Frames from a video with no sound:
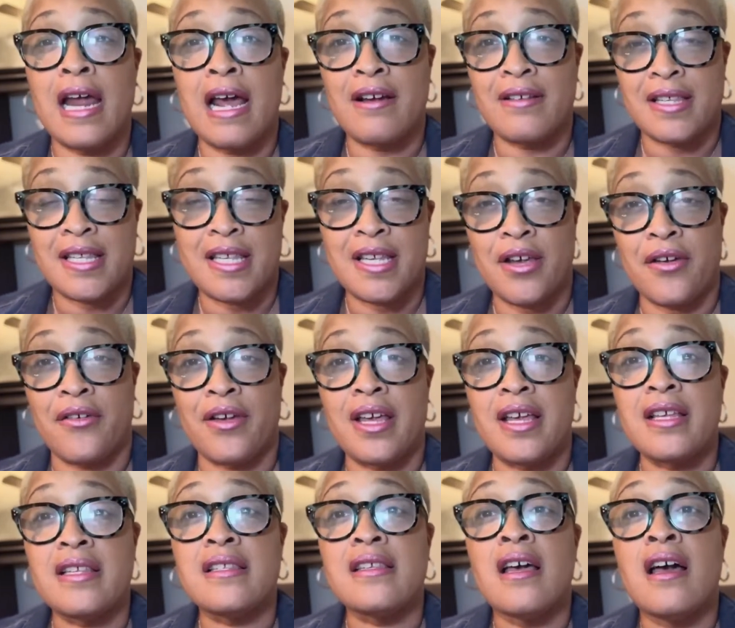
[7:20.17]

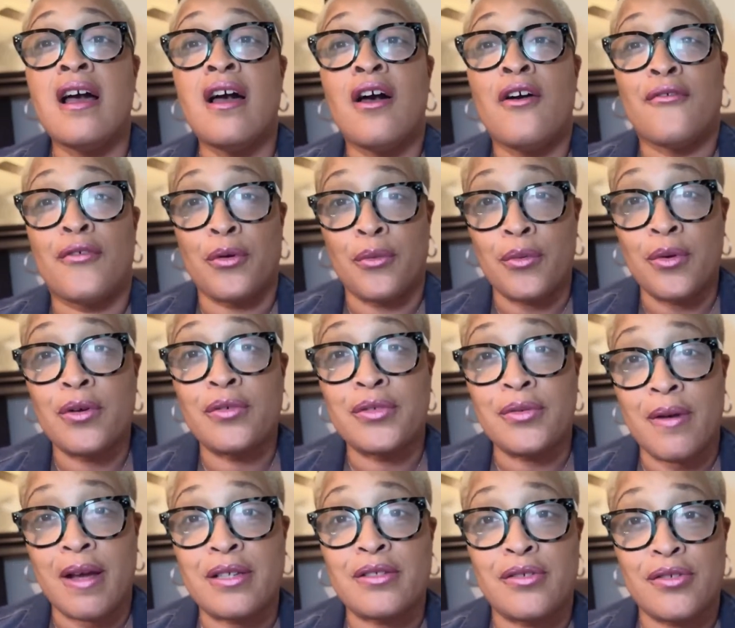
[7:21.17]
series for new
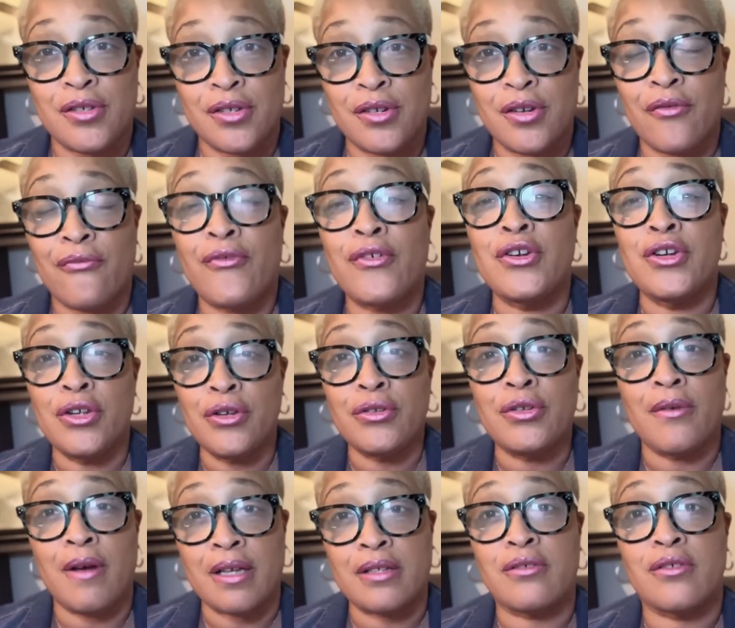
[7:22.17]

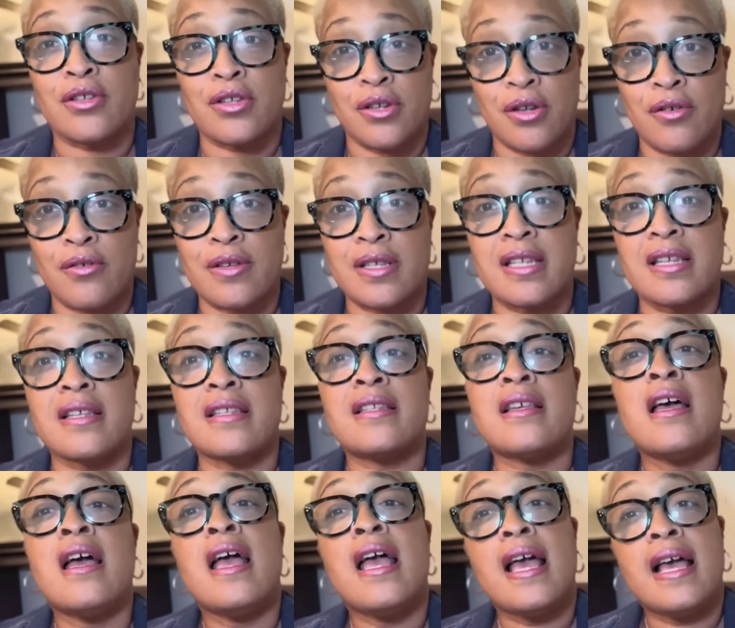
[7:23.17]
directors and nurses,
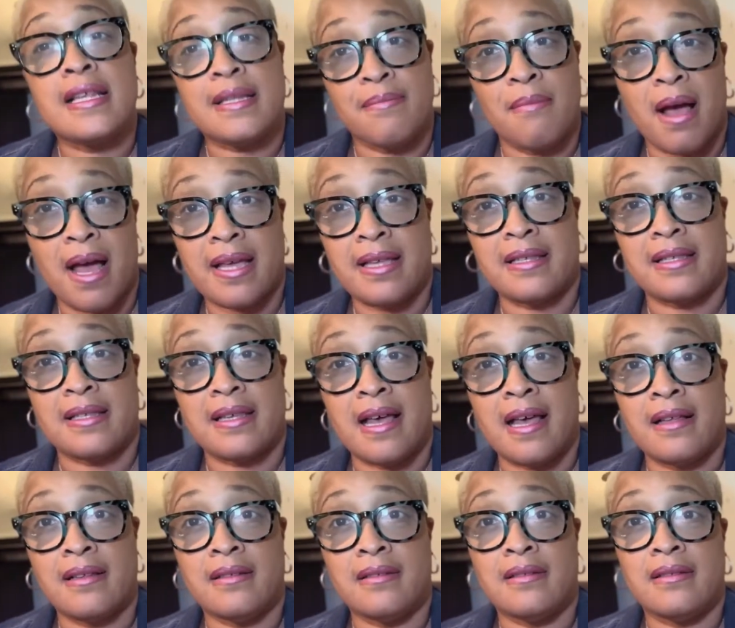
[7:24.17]
is mindset.
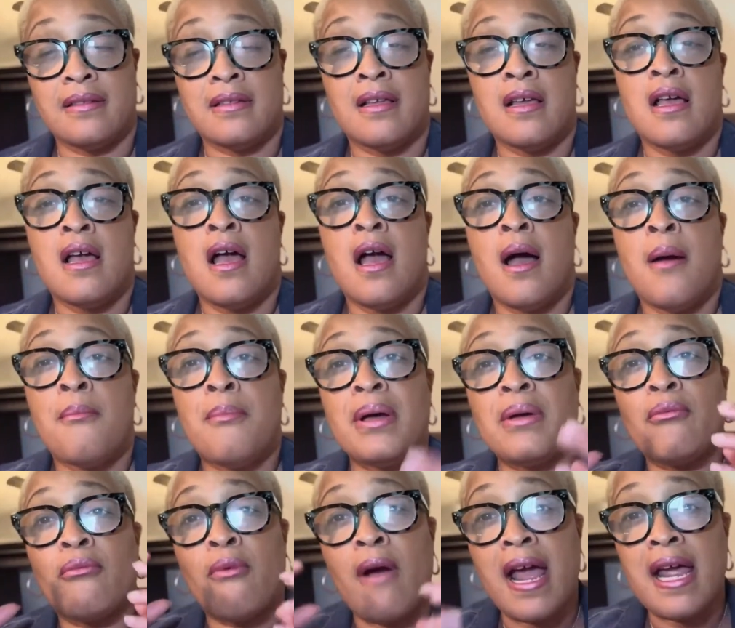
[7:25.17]

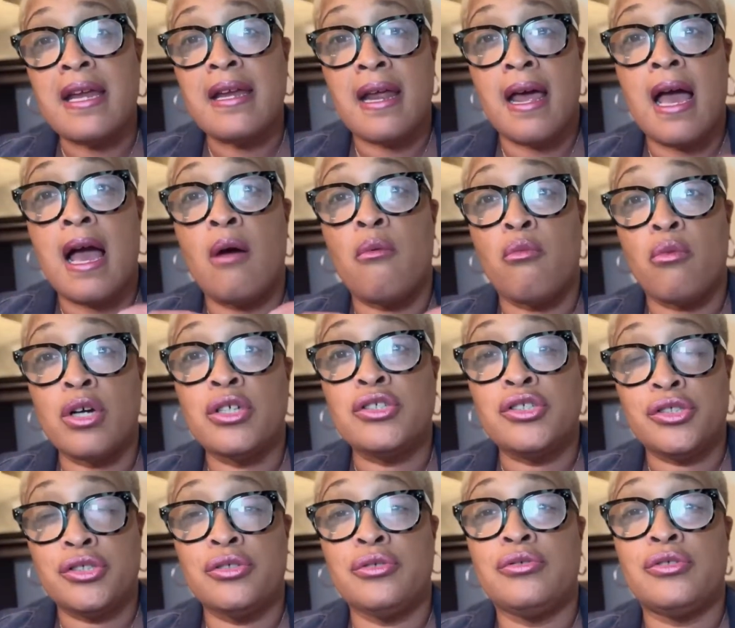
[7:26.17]
But right now, I
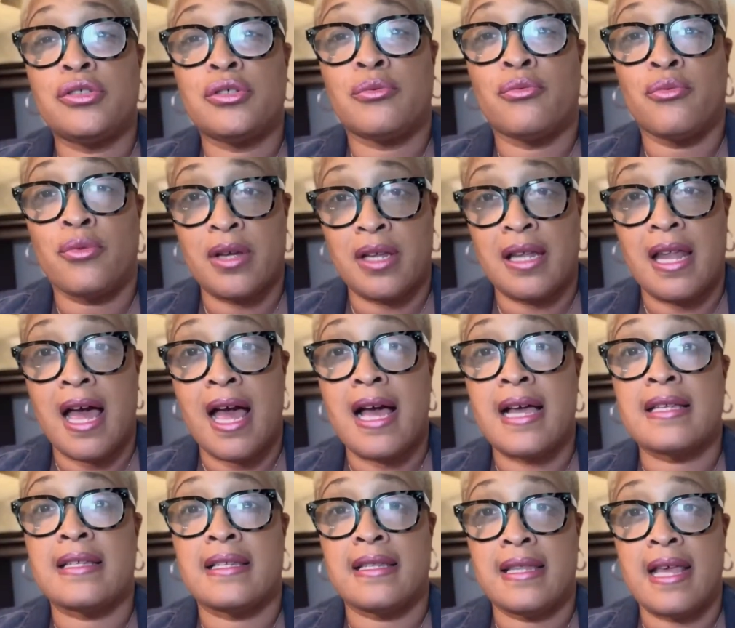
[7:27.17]
want you to
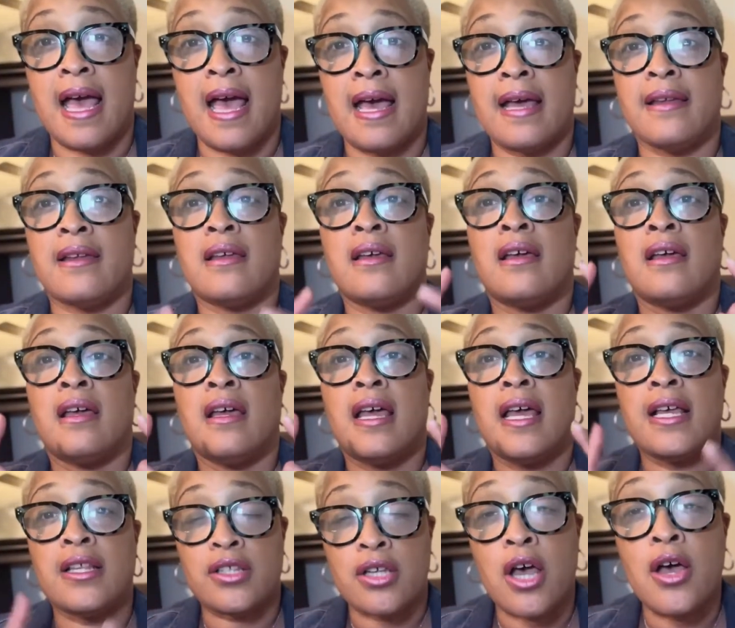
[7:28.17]
realize that
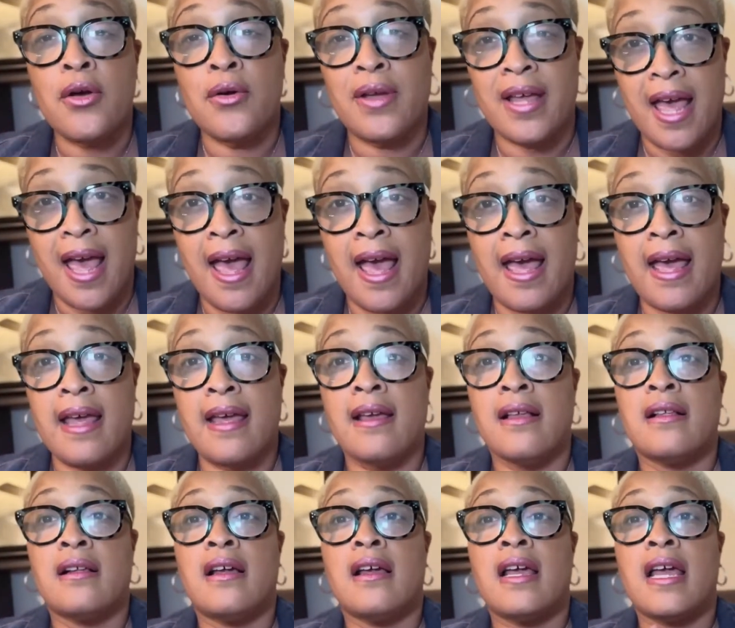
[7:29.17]
it's okay
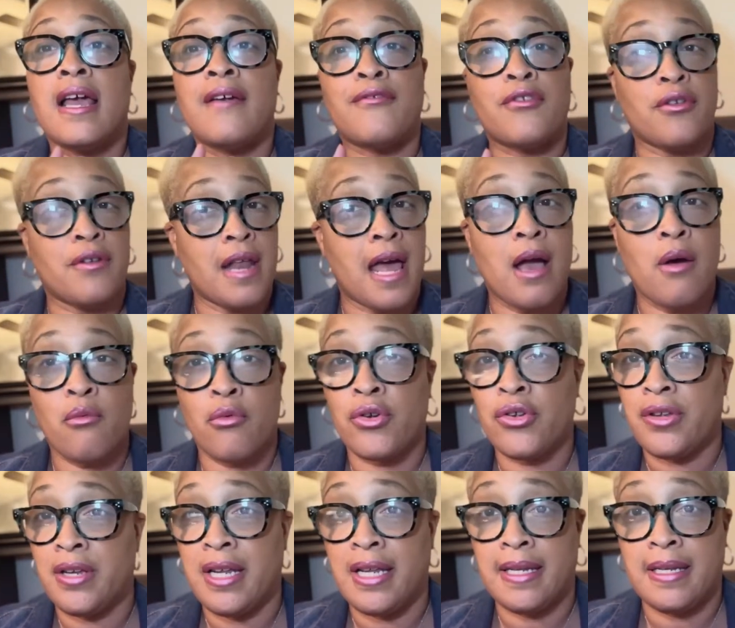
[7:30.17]
if you're not where you
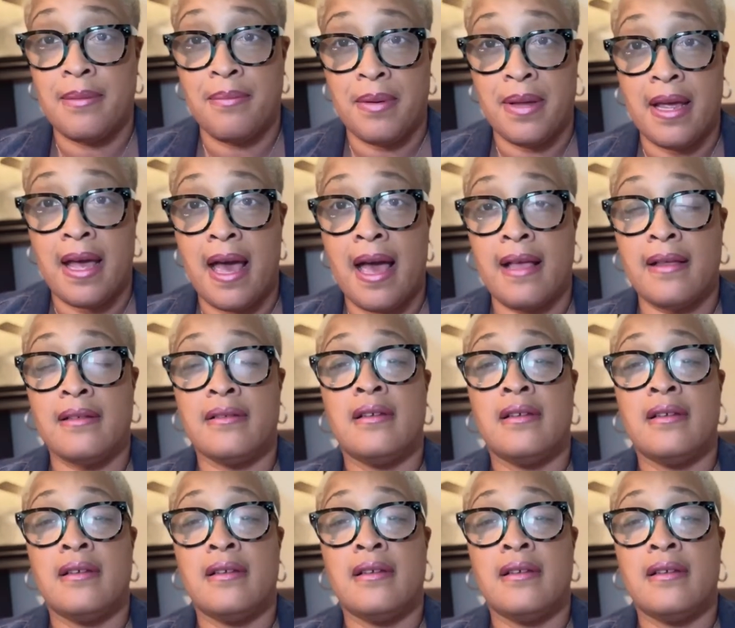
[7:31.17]
need to be at.